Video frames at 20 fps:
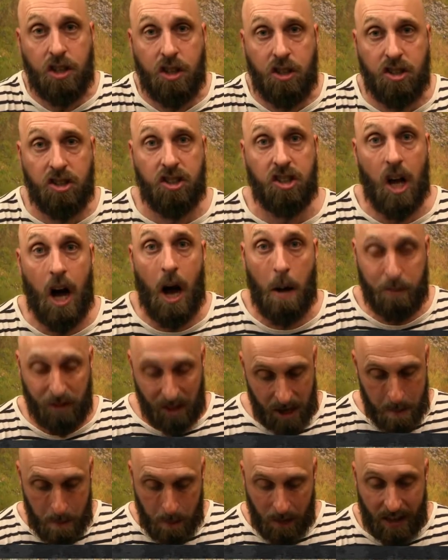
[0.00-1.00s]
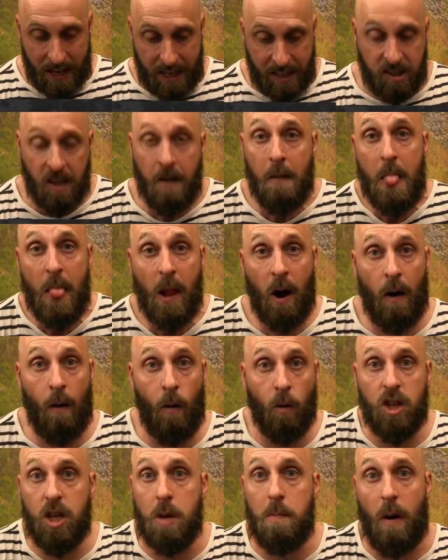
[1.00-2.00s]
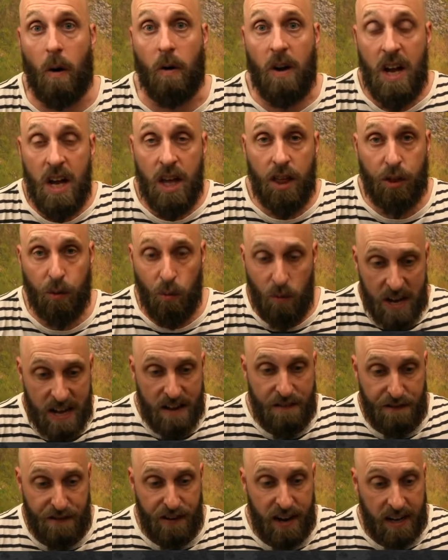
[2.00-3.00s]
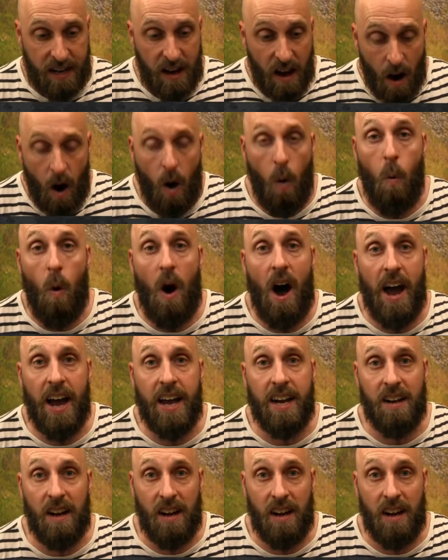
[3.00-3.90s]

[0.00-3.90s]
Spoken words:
stops in place, only about 3 feet wide,